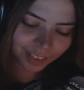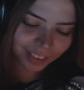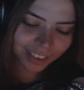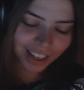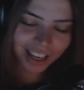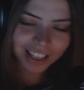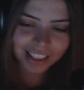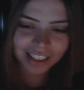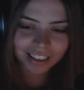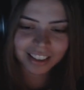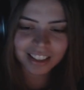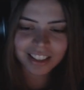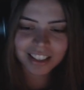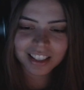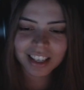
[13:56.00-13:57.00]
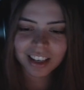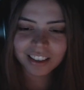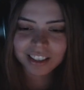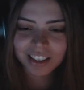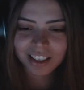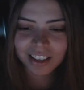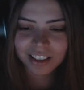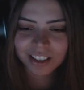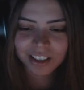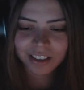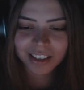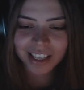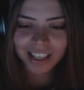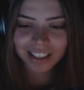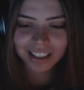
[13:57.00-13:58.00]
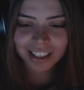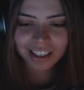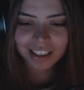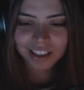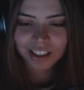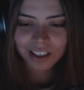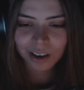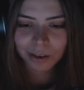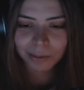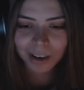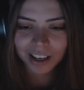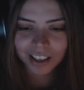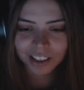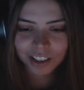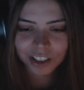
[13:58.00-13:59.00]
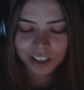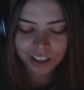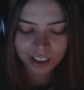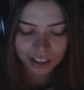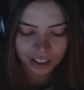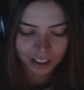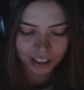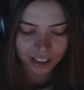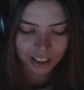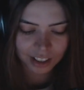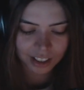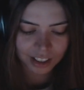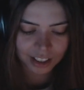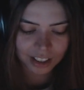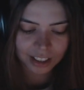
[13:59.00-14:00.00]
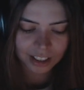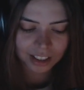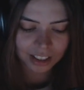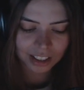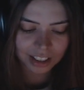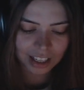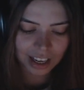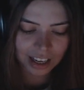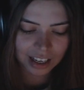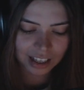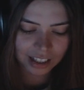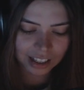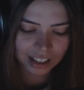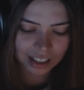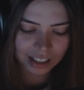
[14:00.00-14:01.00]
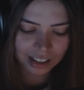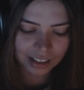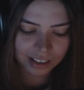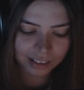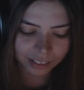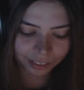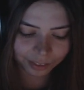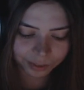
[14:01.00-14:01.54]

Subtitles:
Thank you, this is so, so sweet. Thank you so much. Thank you.